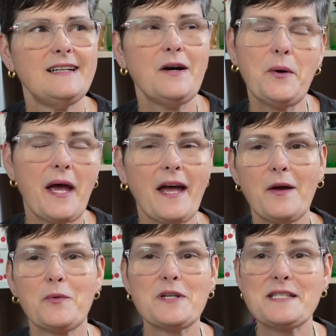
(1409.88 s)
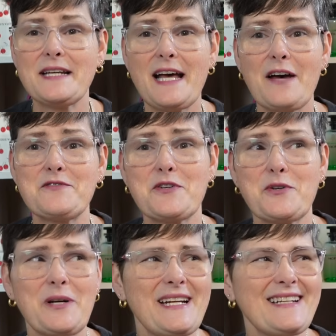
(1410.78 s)
okay, we're just going to have to
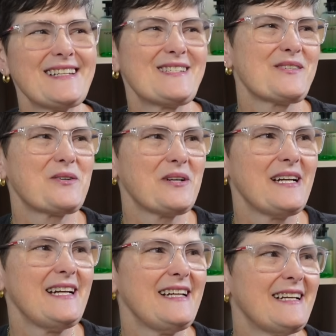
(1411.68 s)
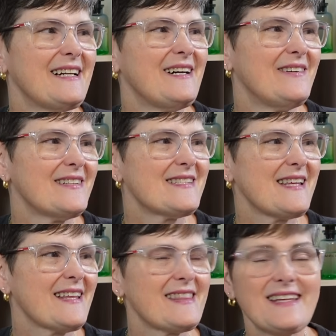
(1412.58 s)
agree to disagree. You know, it's
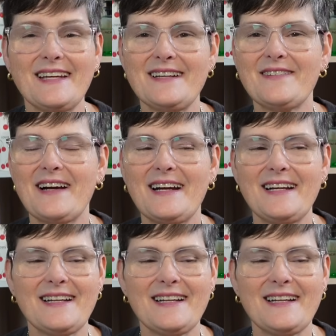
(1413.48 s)
that thing, right?